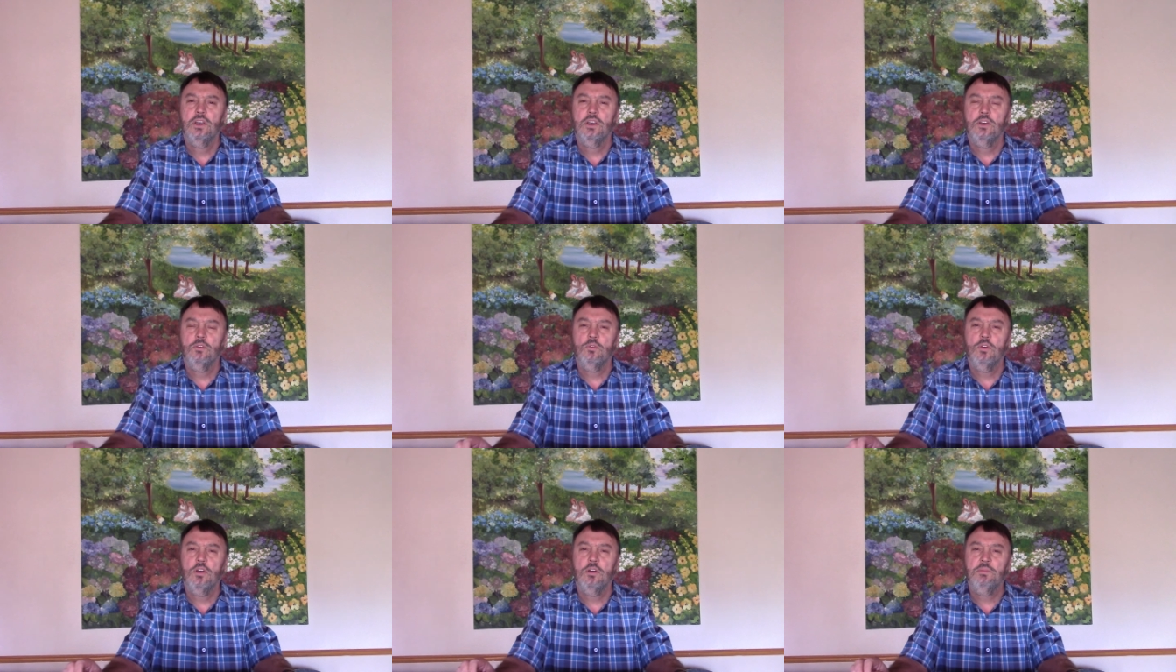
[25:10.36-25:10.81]

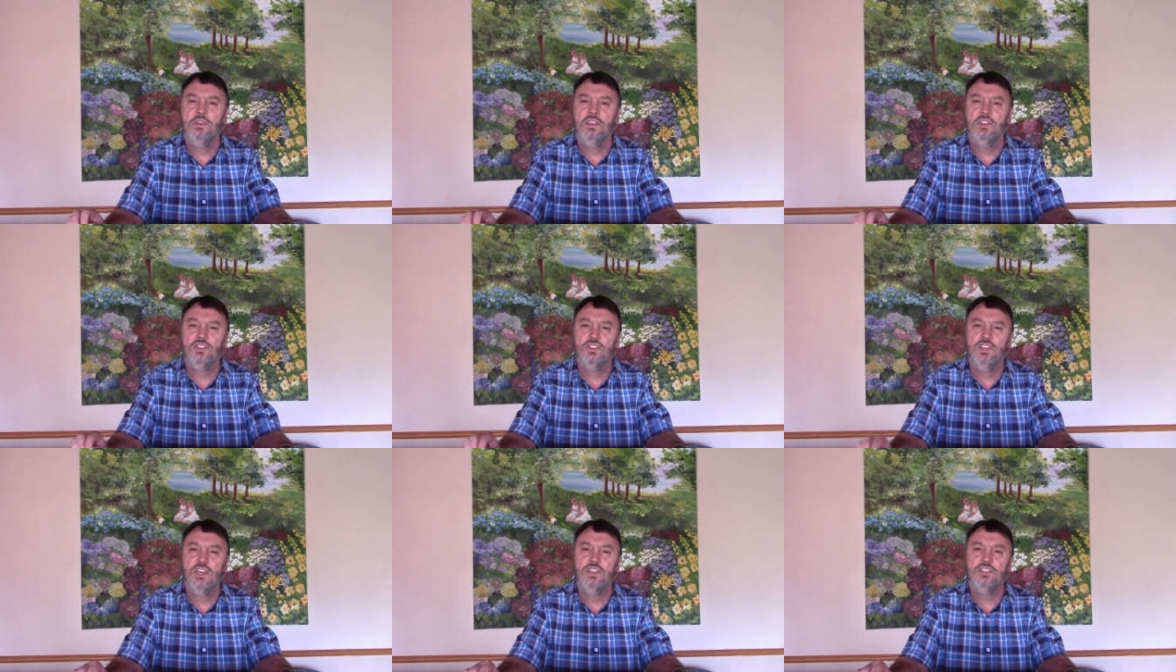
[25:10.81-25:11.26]
We are
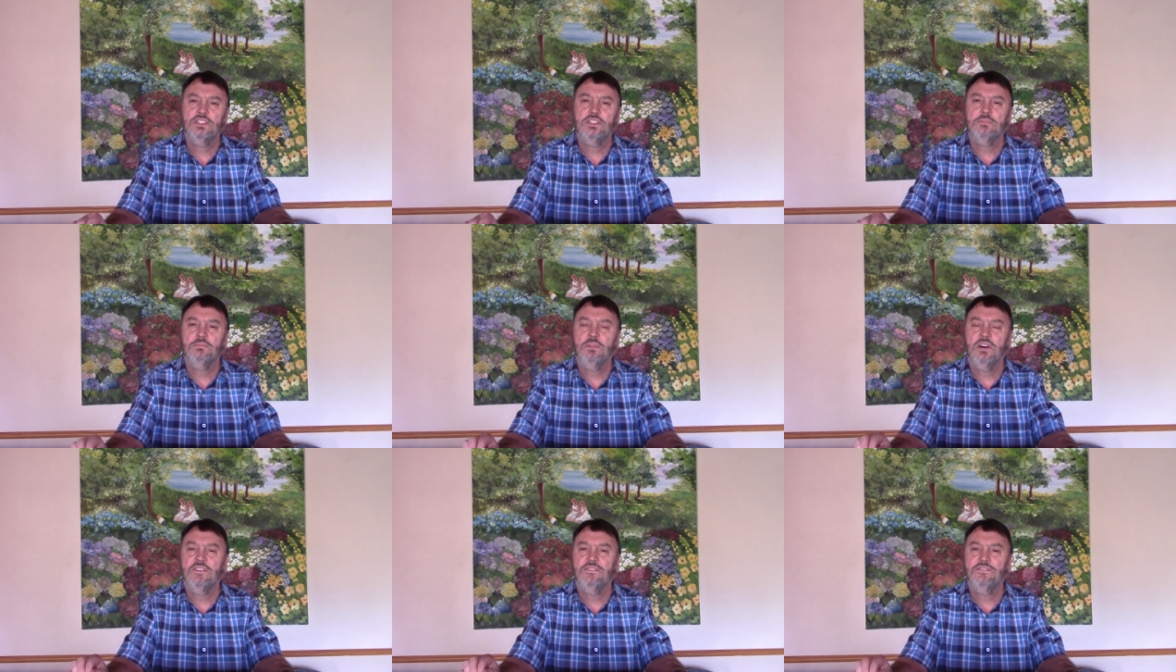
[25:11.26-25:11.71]
being
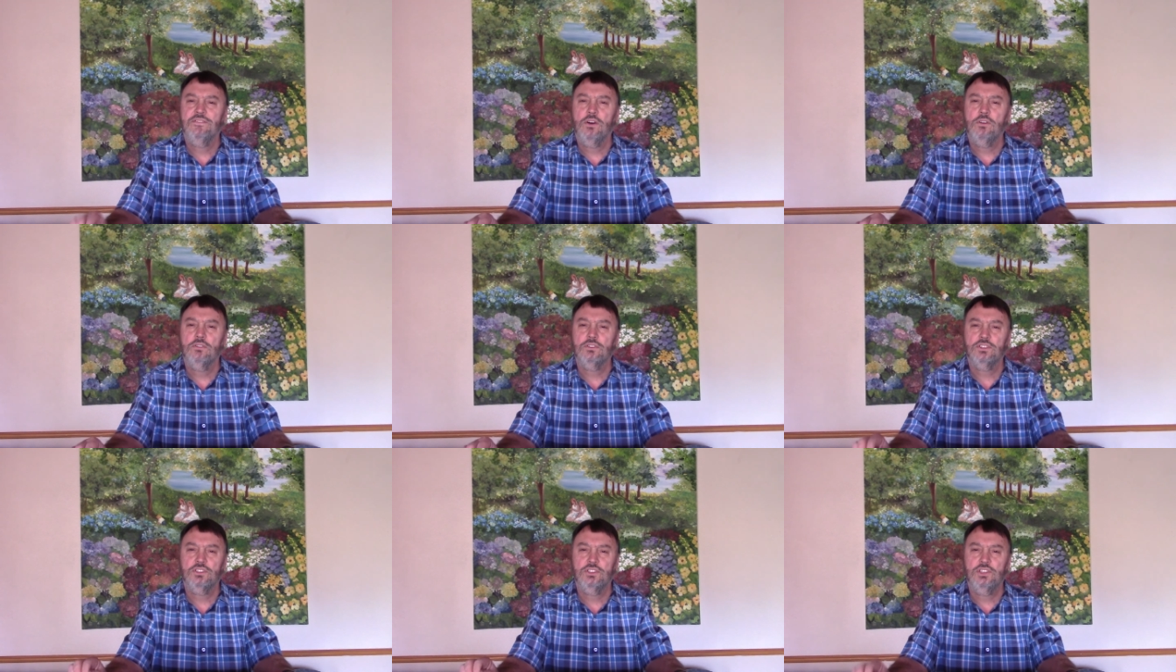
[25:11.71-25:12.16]
tested by
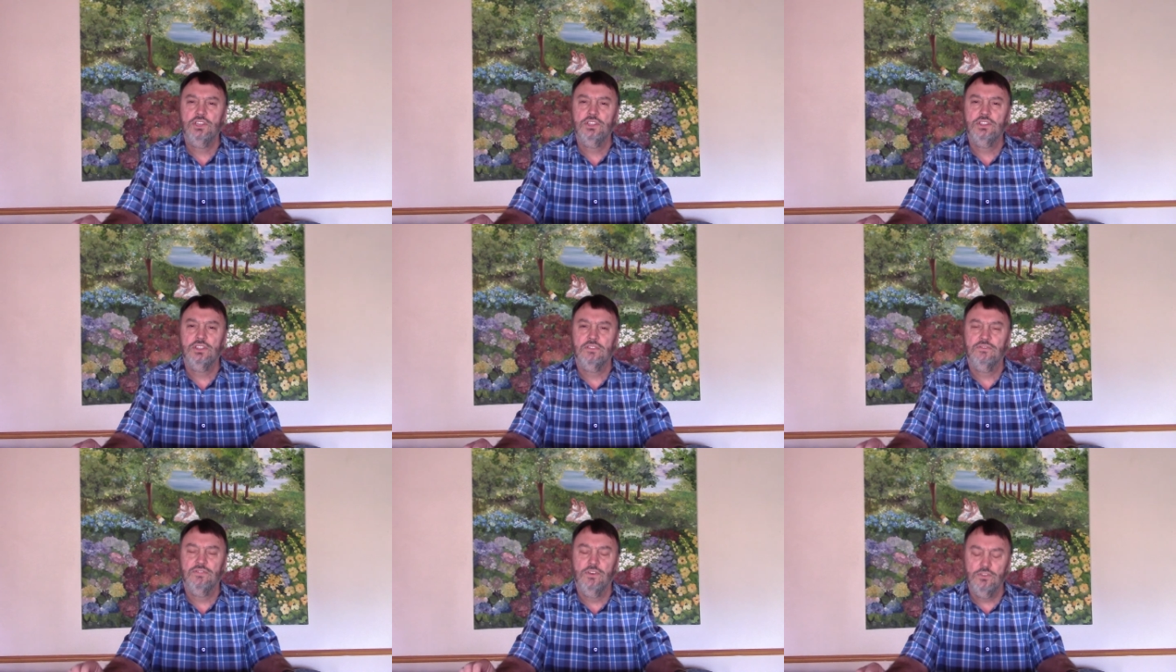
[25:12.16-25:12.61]
false
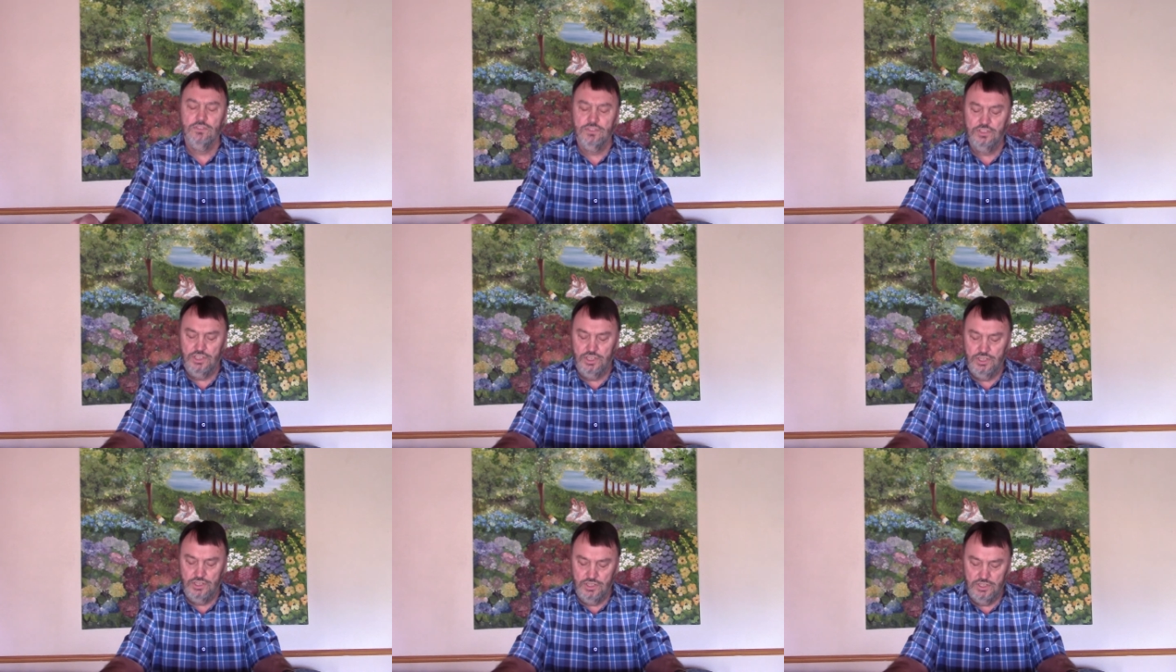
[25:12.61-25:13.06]
teaching, false
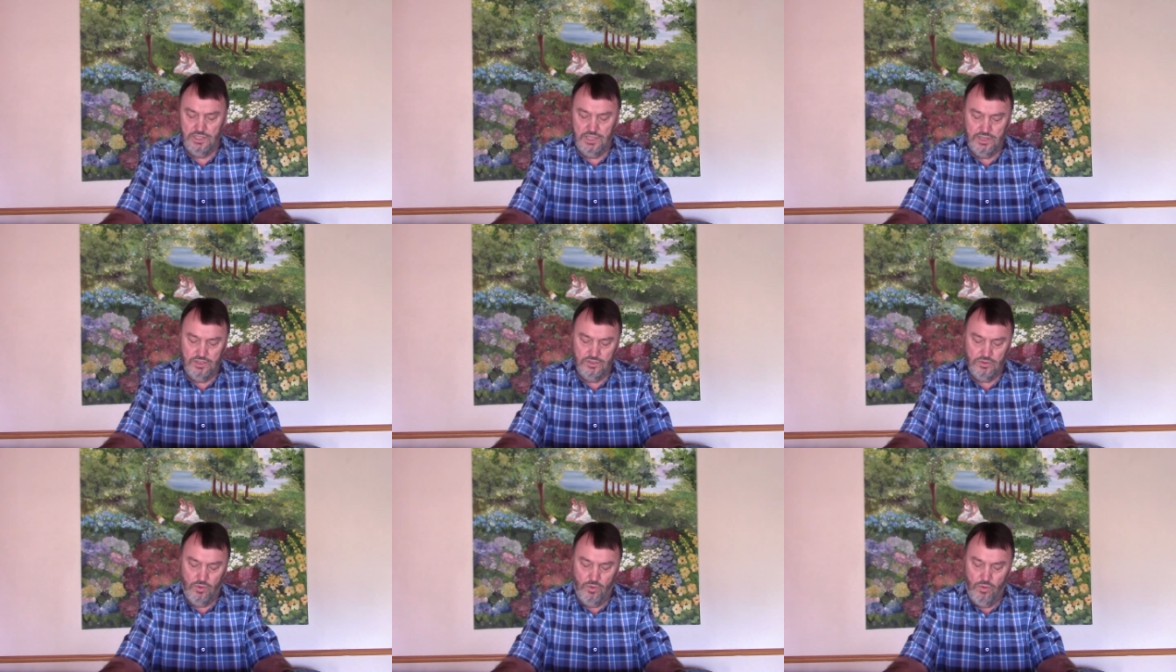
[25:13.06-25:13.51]
teaching that
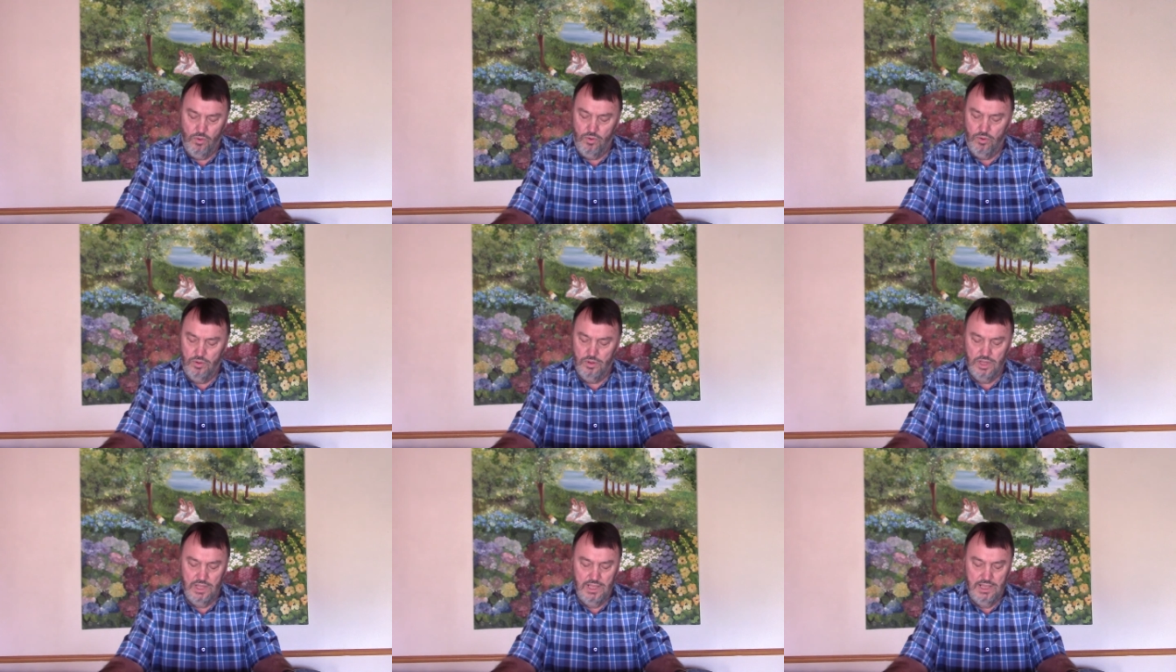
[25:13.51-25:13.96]
is
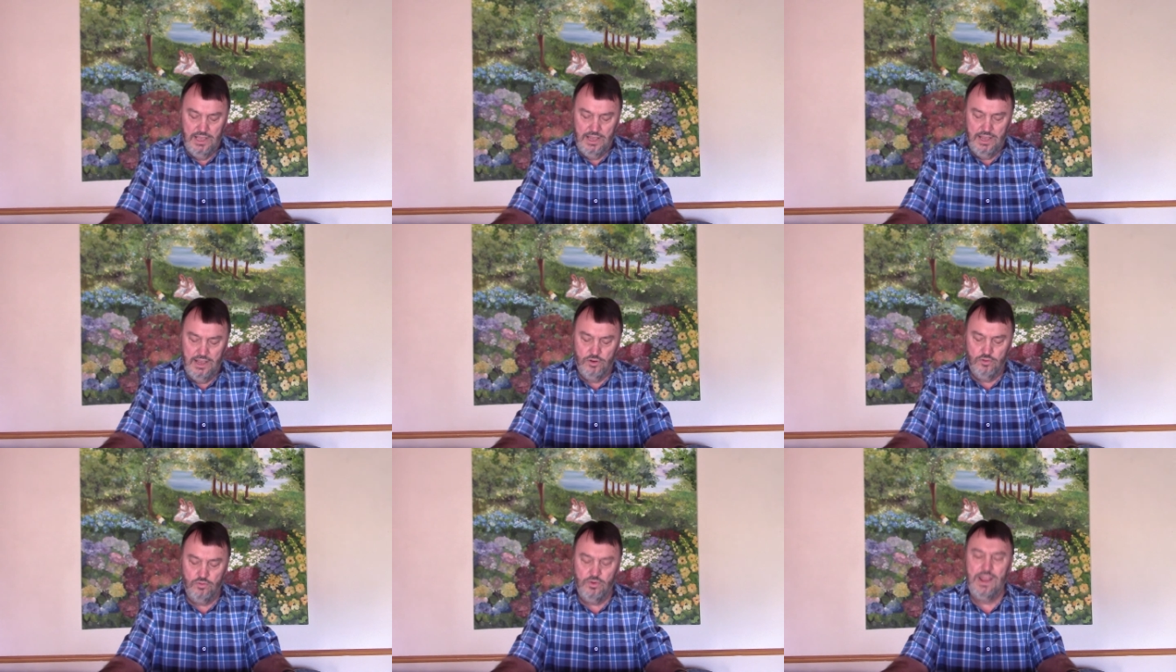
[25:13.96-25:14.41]
all
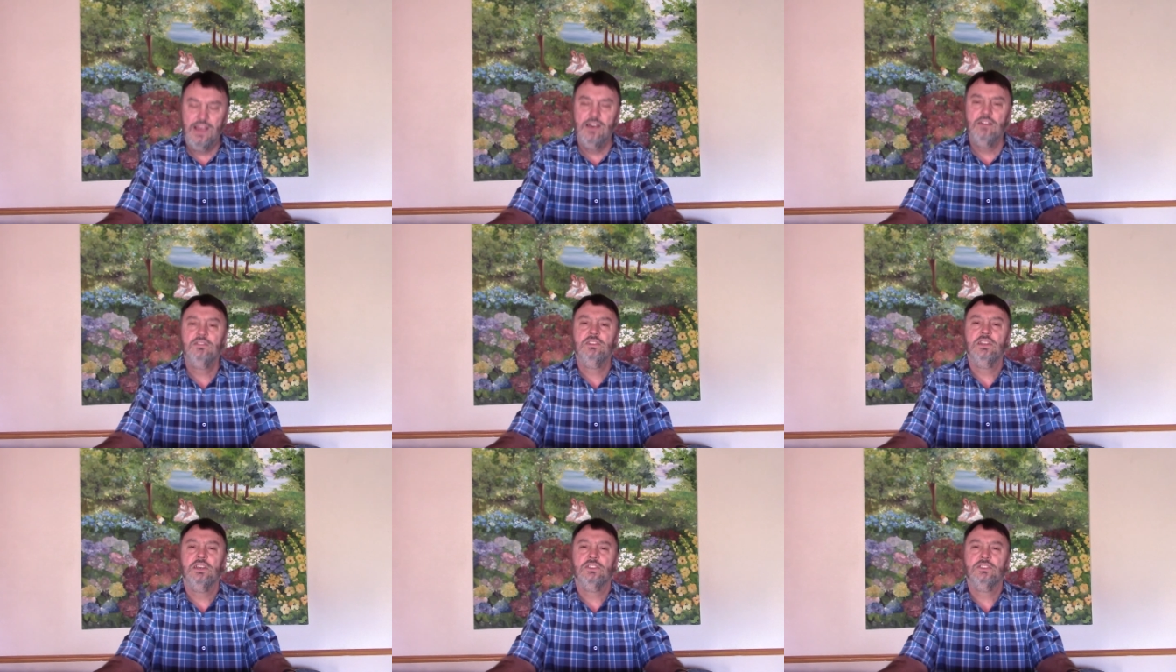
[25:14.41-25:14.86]

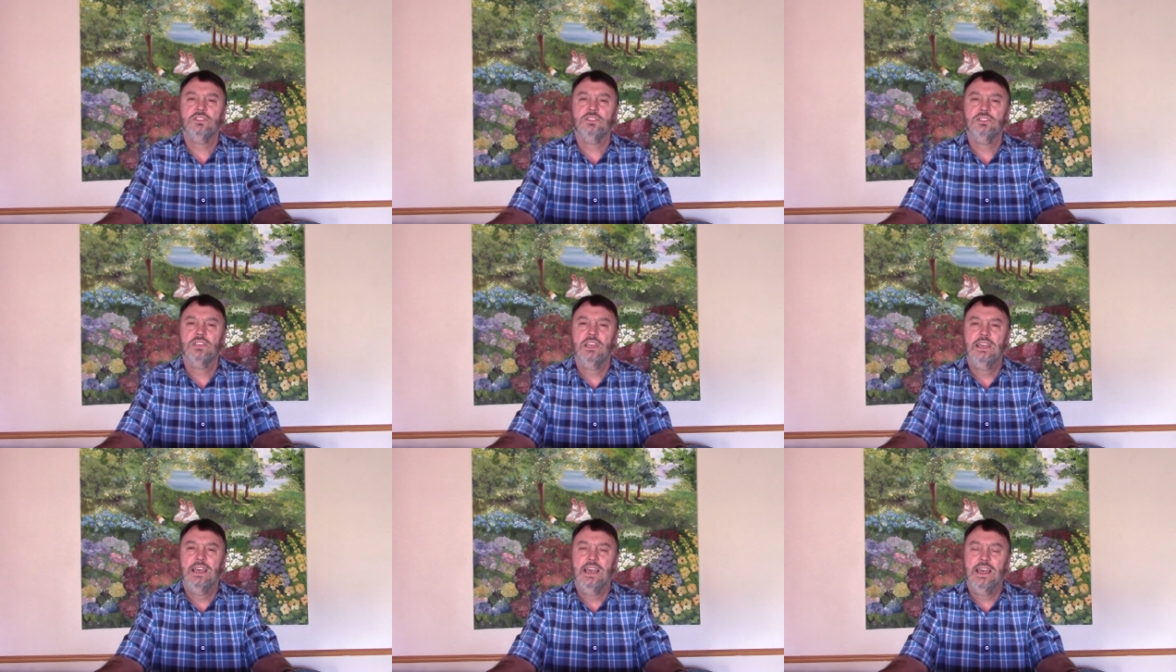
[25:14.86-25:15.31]
around us.